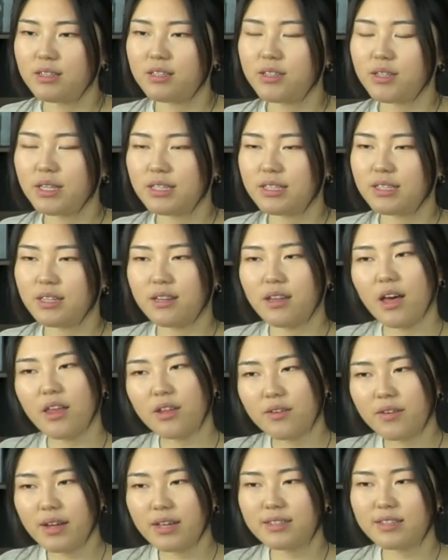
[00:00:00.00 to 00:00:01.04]
So this is
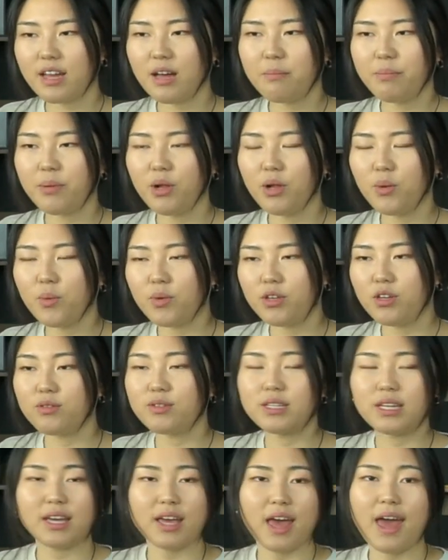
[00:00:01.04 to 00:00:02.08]
another example
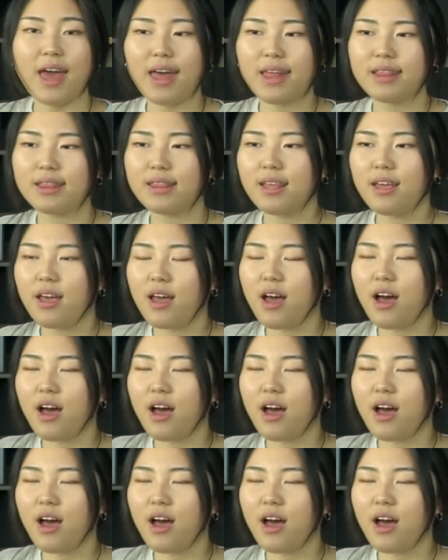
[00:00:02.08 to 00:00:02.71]
using N.